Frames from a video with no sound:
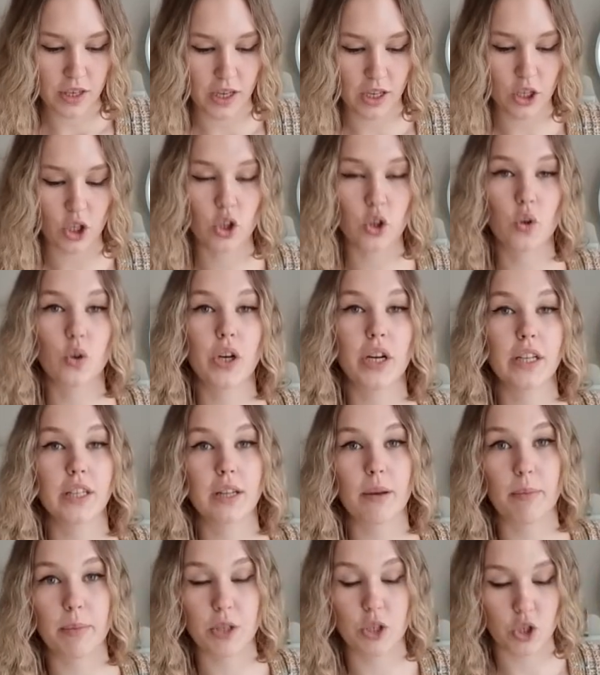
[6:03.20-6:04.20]
including
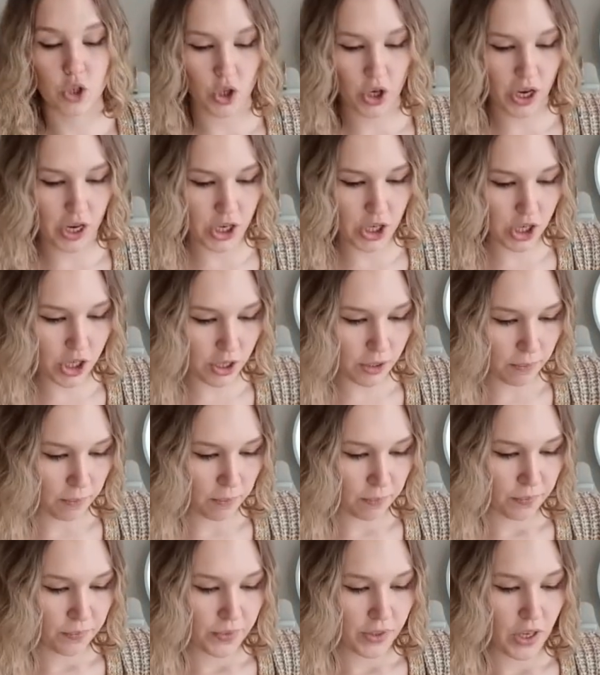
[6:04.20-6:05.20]
demonstration
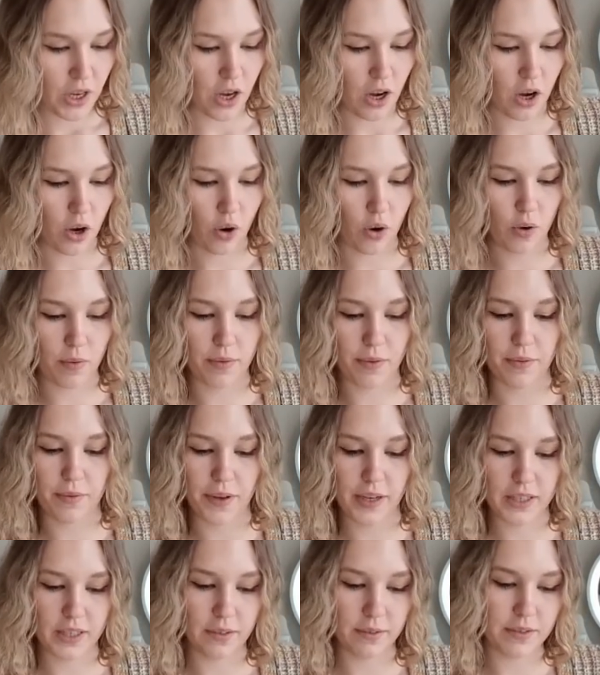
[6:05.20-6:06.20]
of
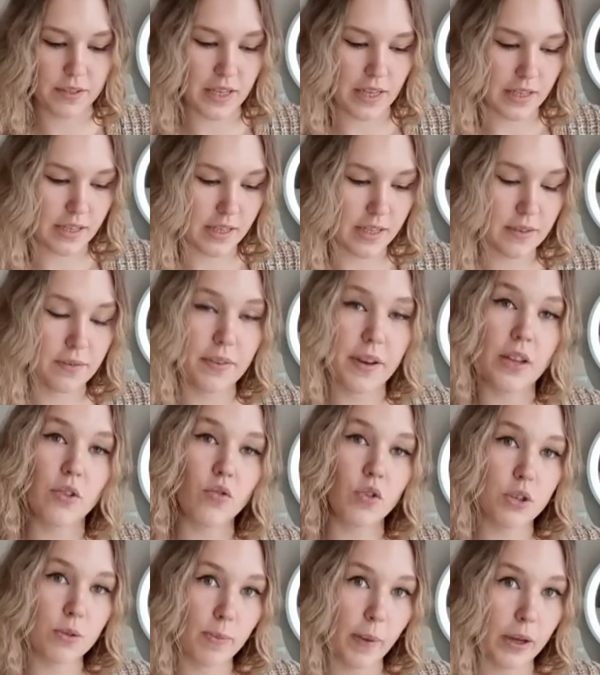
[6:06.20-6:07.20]
effective, sensitive, and
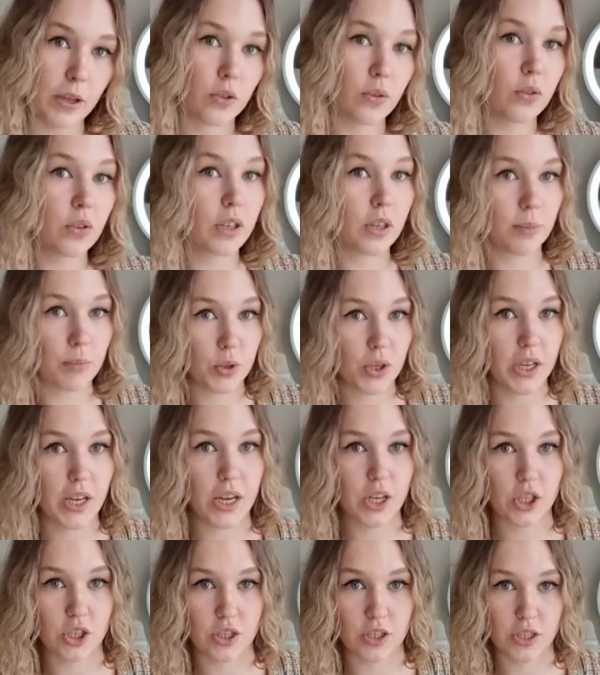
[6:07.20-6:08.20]
respectful
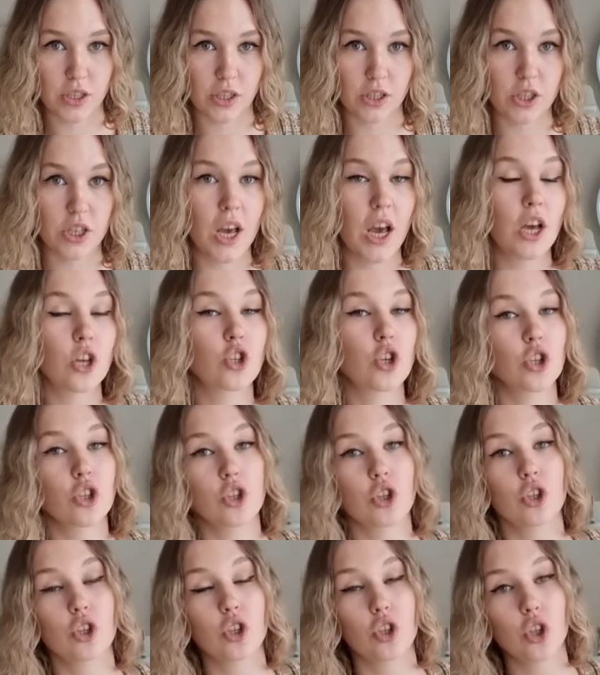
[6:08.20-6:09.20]
communication skills. So it's
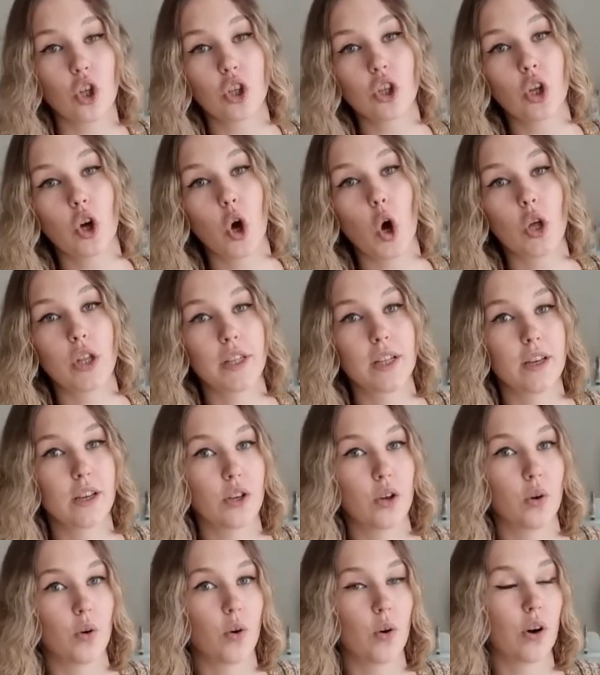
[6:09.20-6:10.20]
not only
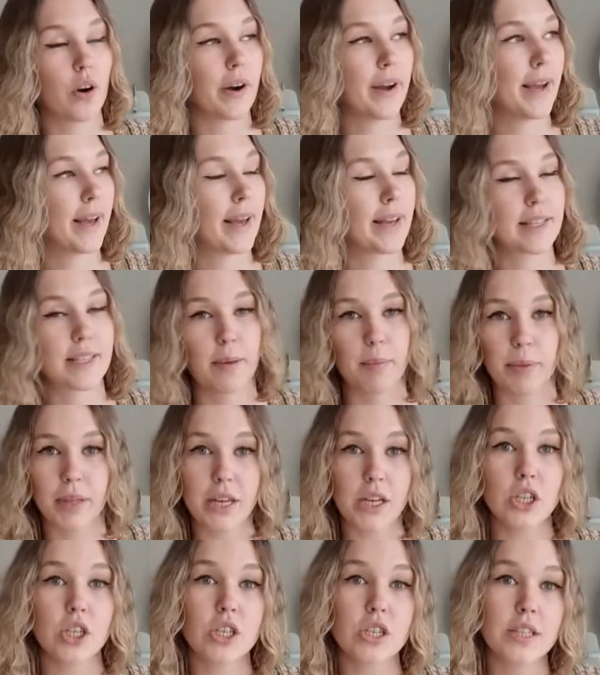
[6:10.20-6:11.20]
your
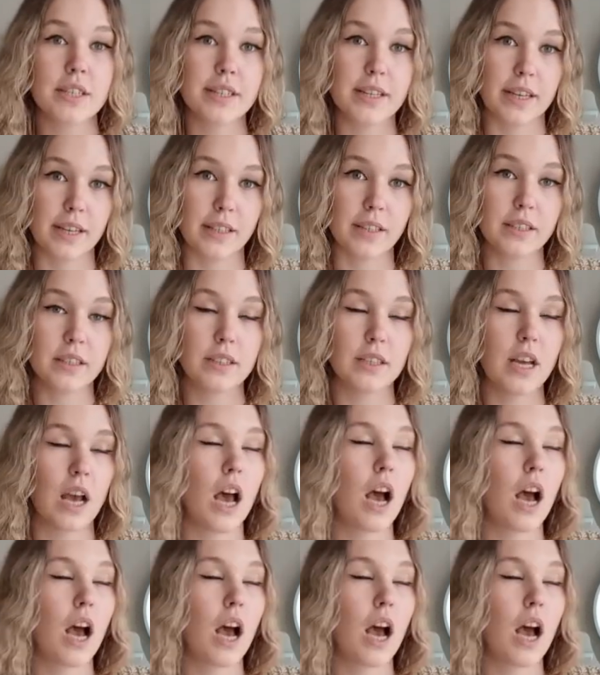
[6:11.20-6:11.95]
examination skills,